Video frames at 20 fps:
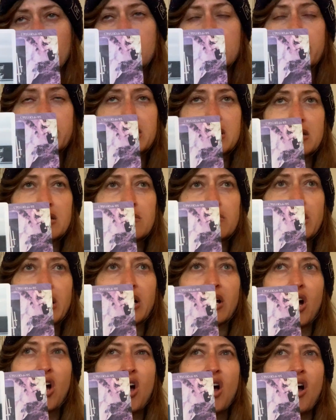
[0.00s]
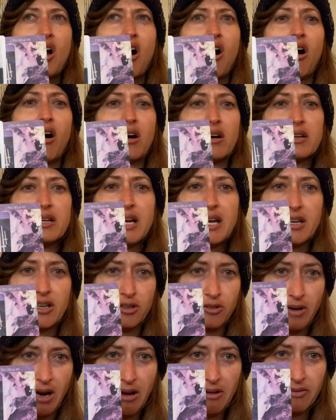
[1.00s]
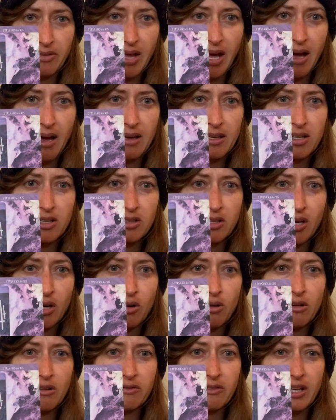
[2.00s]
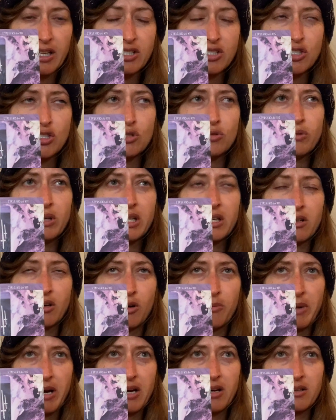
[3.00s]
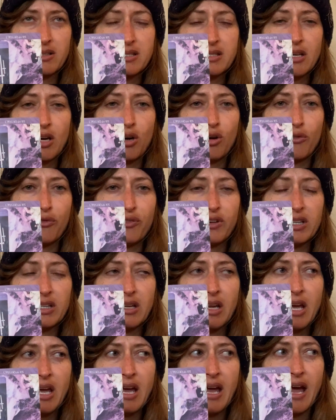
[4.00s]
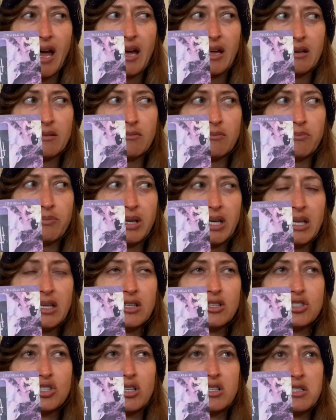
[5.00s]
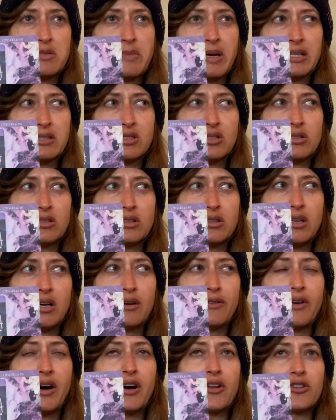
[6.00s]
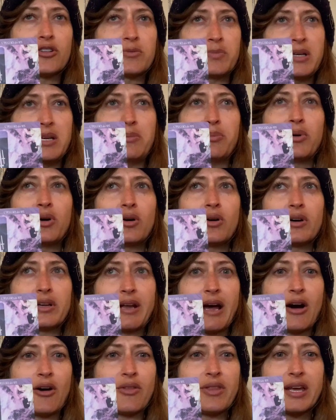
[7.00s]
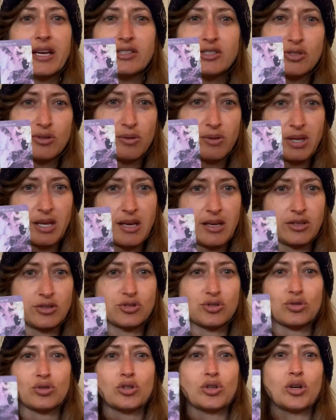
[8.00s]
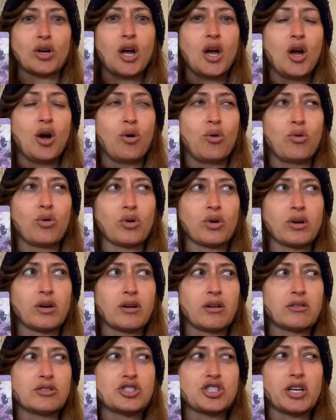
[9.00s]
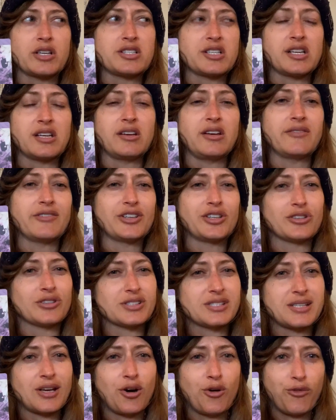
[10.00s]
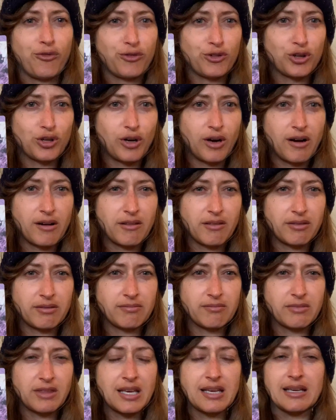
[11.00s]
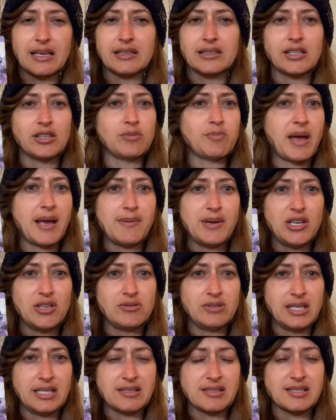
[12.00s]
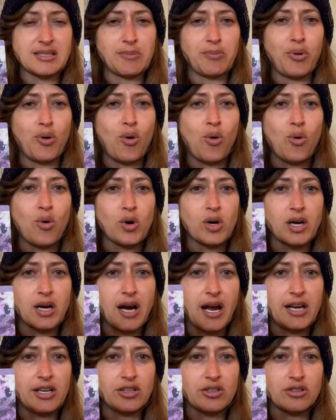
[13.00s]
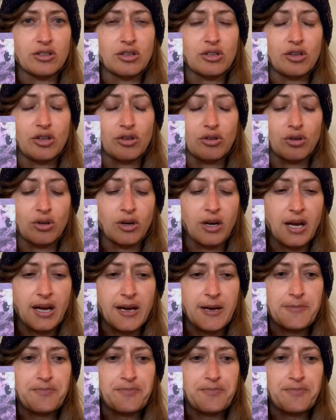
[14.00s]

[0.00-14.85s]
there's been some like heartache around that, you know, of like doing it all by yourself and and being judgmental of other people and how they do things or or judging even yourself for thinking that maybe you need support and you're you're